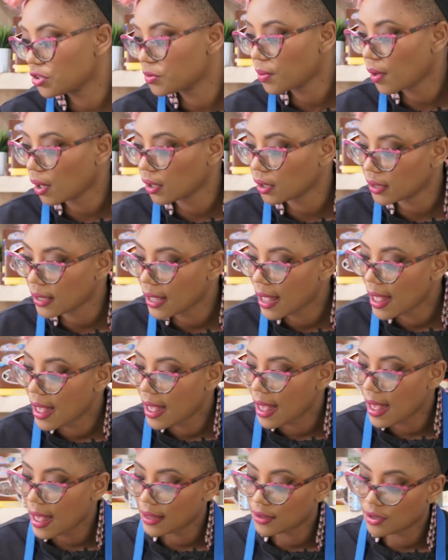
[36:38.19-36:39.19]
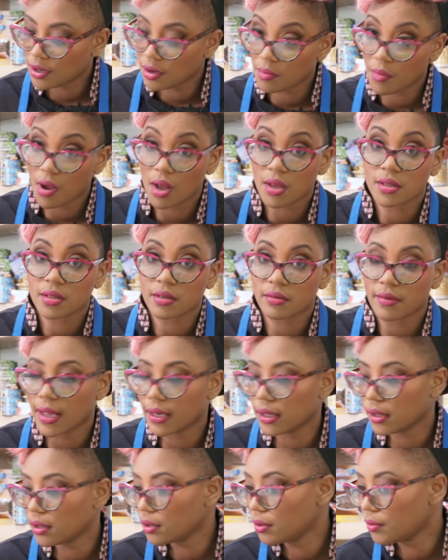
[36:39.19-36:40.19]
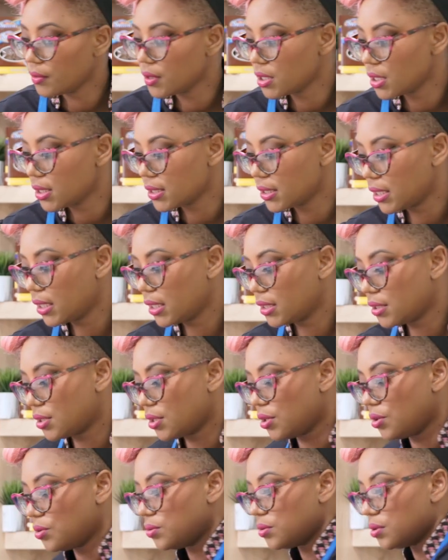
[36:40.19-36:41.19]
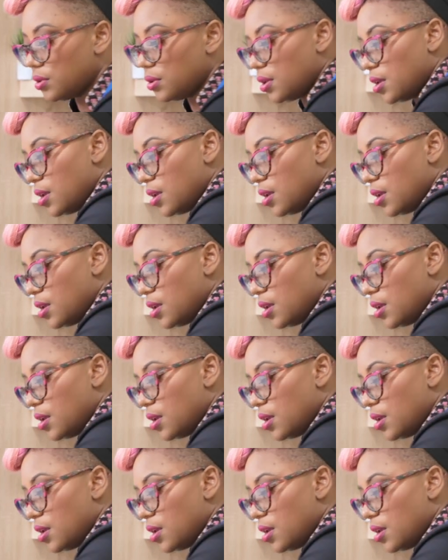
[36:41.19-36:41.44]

product, and their mozzarella, which is in this cute,